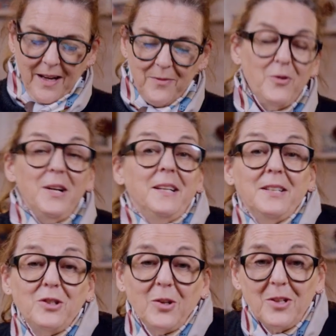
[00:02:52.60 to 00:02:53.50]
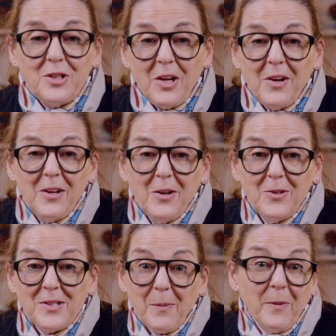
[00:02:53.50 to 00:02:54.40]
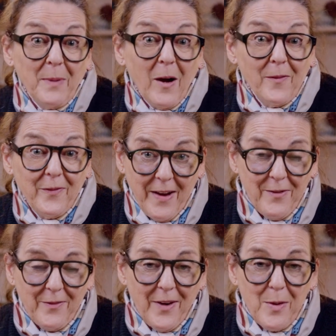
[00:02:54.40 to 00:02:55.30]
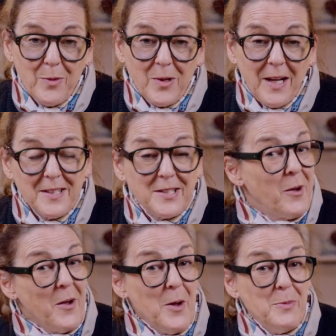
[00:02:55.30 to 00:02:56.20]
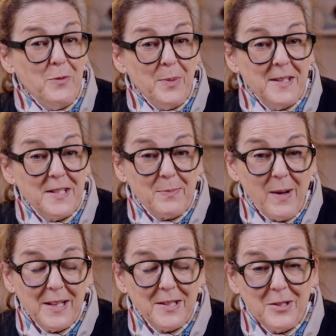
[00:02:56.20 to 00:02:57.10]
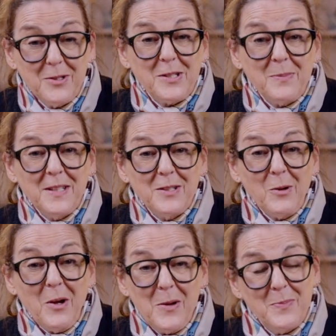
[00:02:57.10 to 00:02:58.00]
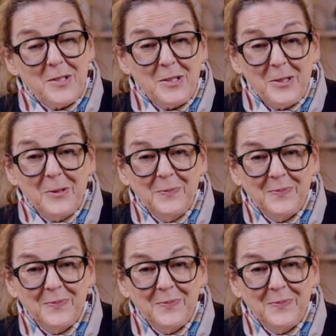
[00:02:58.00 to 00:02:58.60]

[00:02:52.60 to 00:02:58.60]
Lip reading: I've really enjoyed showing you some of our favourite Farrow Ball colours, so I hope you've been inspired to use them in your homes too.